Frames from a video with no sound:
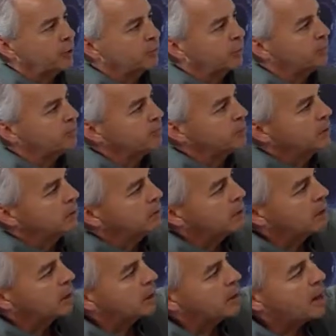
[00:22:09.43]
of them.
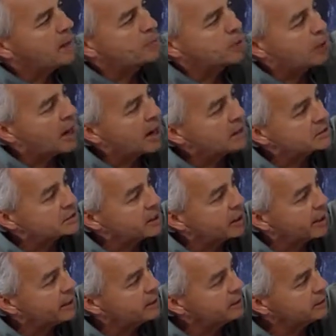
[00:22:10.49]
Copper
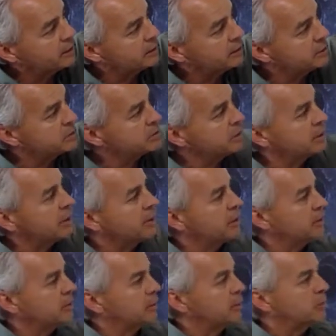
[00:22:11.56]
oxide is
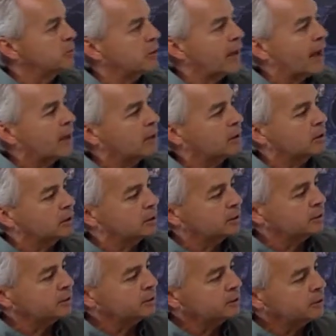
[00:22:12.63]
the black
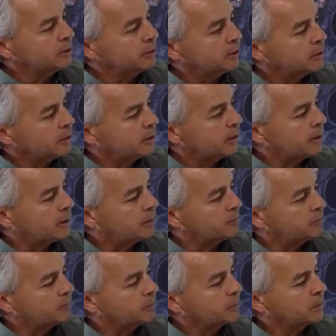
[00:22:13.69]
color.
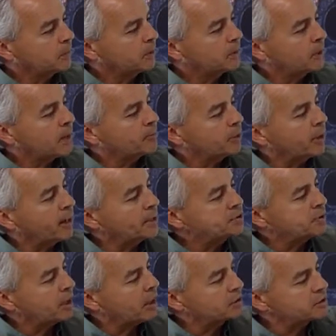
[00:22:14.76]
Copper
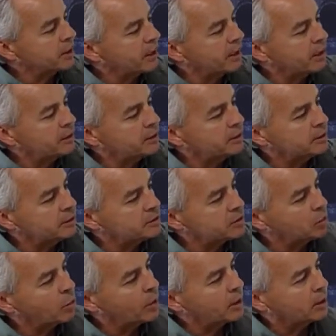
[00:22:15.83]
hydroxide is
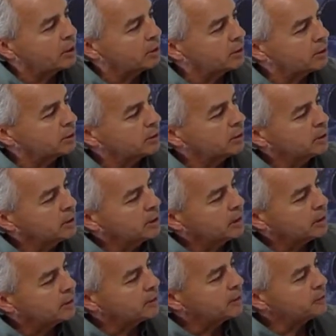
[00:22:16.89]
the white color,
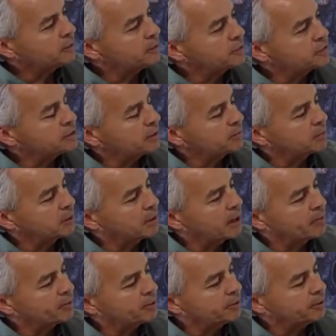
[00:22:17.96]
and then there's some
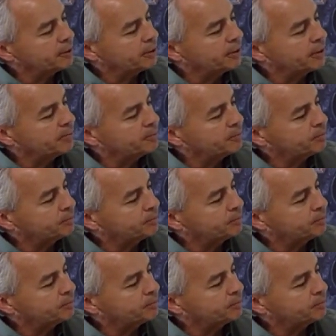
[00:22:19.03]
copper